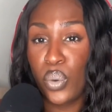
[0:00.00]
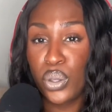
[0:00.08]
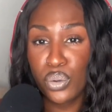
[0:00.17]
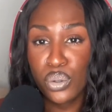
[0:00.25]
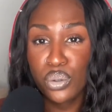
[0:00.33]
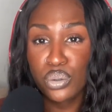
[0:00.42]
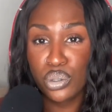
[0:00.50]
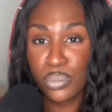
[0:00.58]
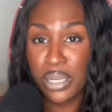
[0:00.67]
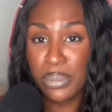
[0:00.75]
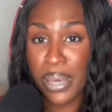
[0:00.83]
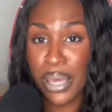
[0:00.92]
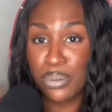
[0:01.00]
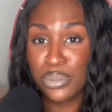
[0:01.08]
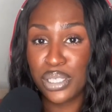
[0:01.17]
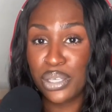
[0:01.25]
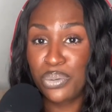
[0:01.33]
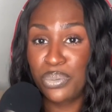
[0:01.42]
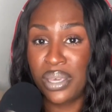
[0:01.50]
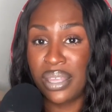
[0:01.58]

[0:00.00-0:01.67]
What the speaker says: you lose 20 pounds and you get